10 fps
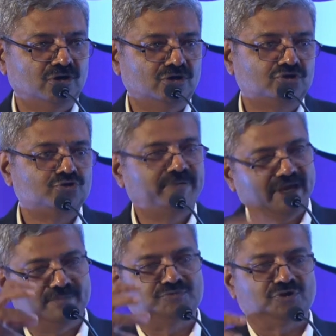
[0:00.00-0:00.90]
to be
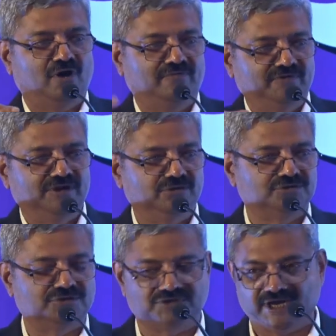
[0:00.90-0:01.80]
absorbed into
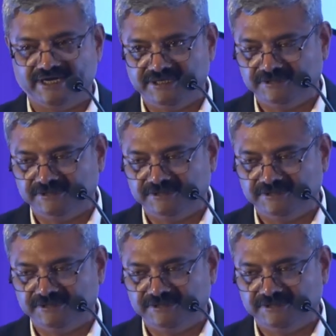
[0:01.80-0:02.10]
society.